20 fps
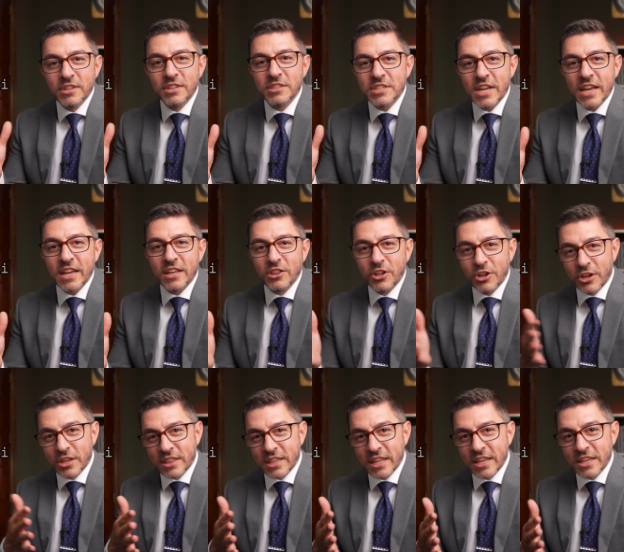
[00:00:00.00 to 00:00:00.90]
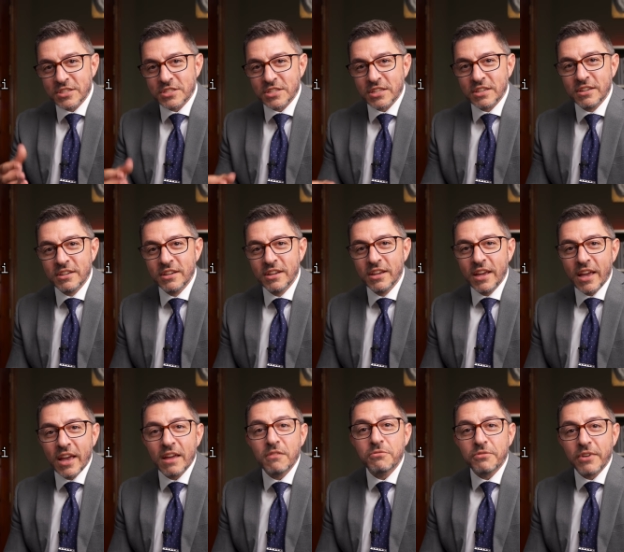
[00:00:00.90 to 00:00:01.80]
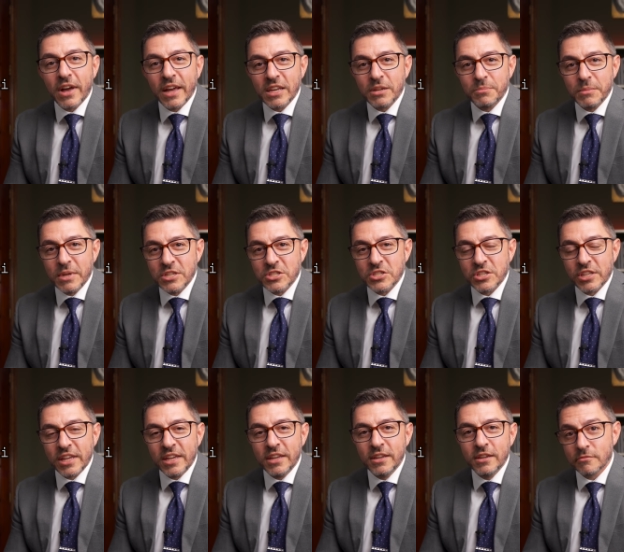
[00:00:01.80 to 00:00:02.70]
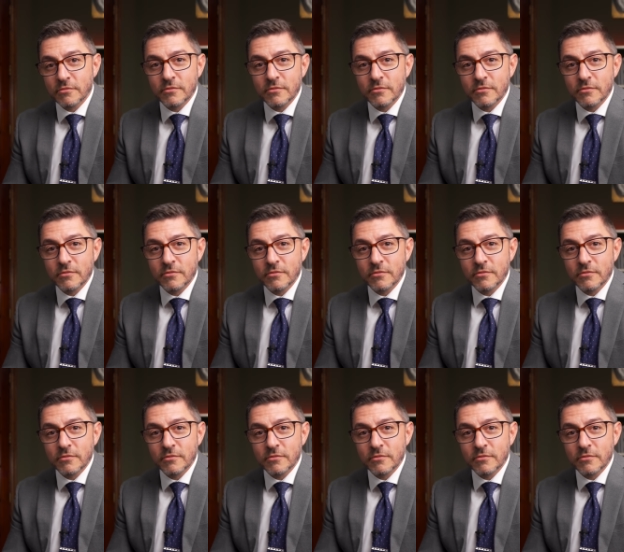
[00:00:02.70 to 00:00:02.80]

take a look at things and, and find them easily.